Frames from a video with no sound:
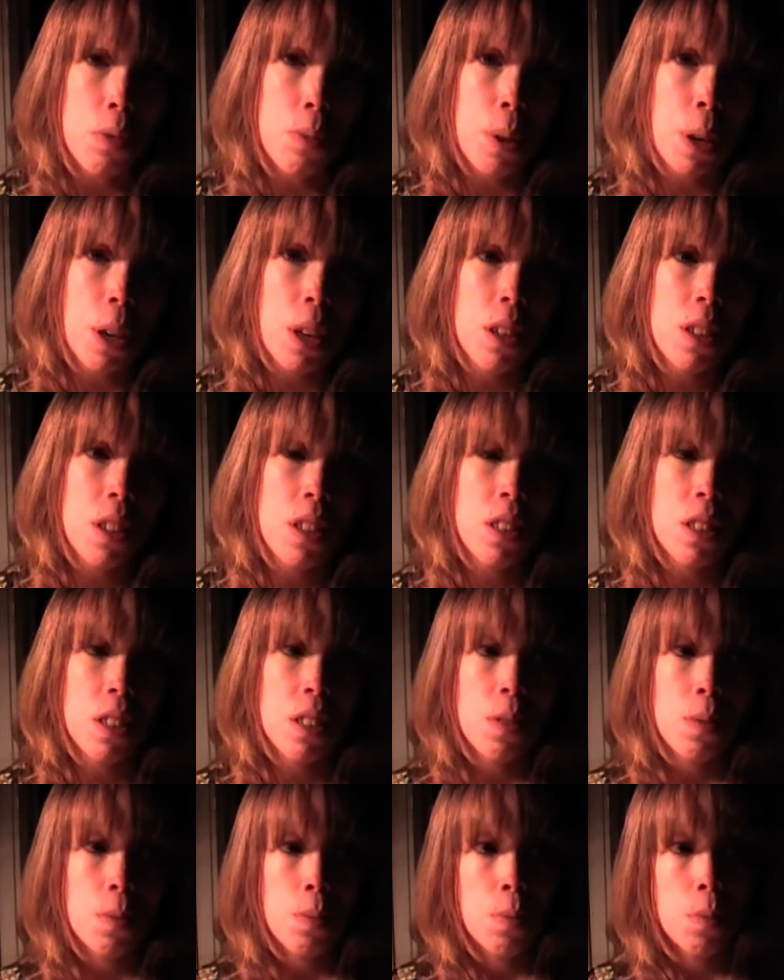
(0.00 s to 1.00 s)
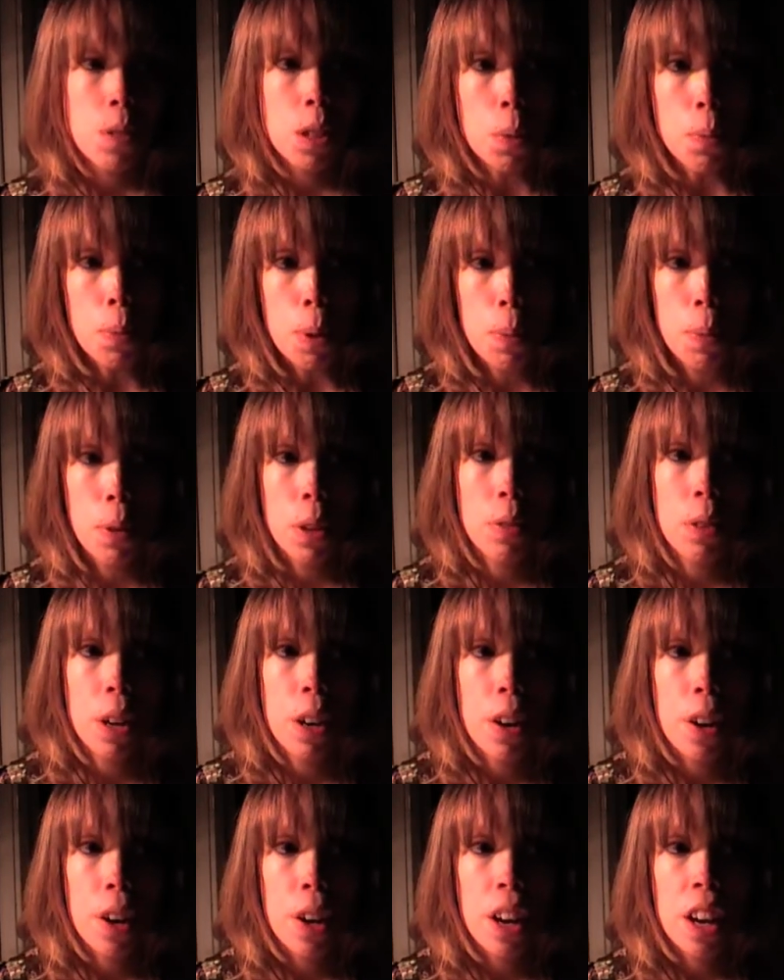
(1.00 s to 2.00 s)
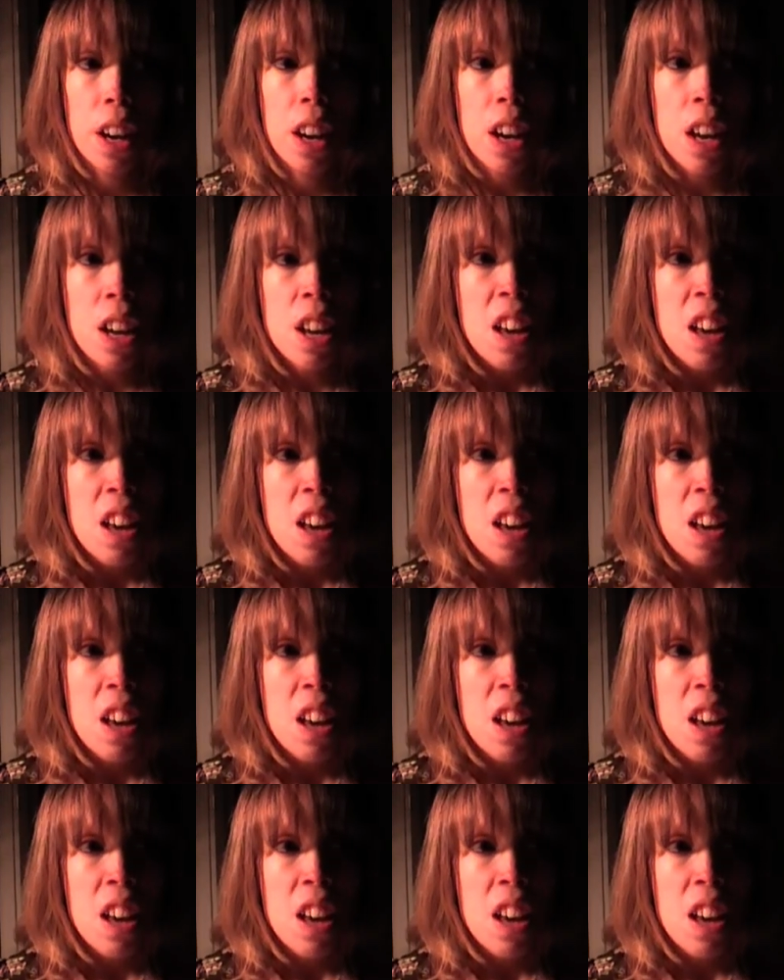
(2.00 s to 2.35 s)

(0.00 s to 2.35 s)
because some people are very